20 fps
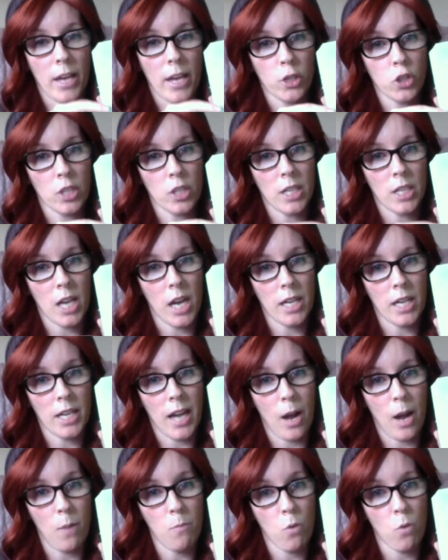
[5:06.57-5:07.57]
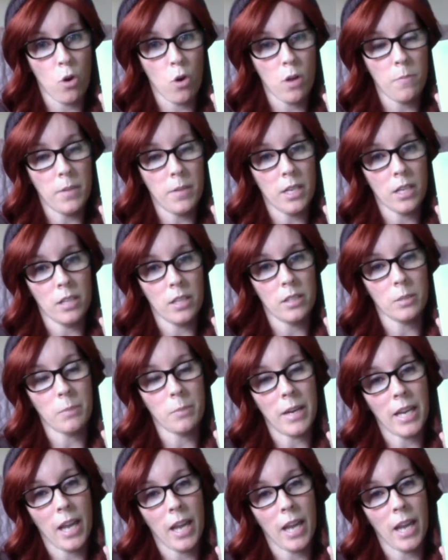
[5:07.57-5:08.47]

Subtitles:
actually cut it out more because my